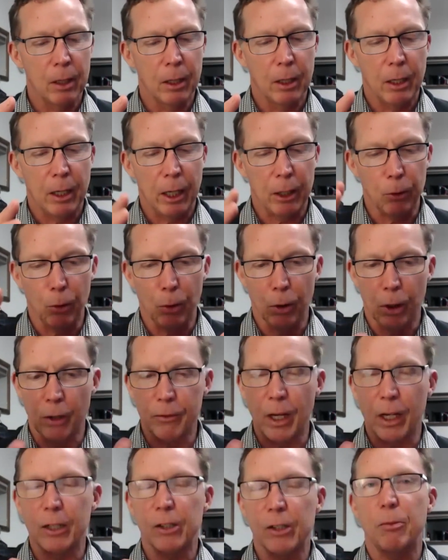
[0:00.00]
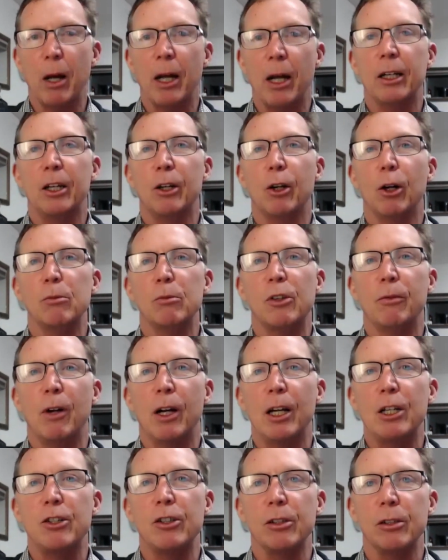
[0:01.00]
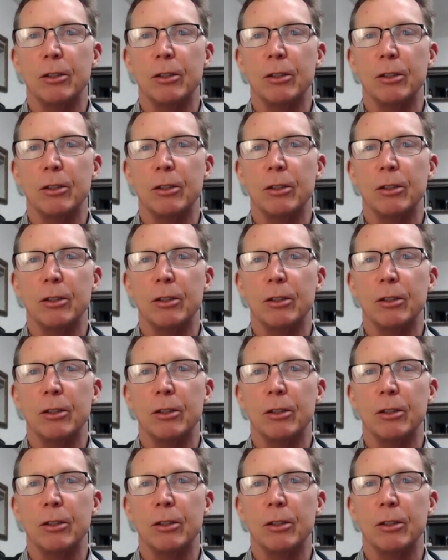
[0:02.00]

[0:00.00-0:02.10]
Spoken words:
And all I've done is make an observation.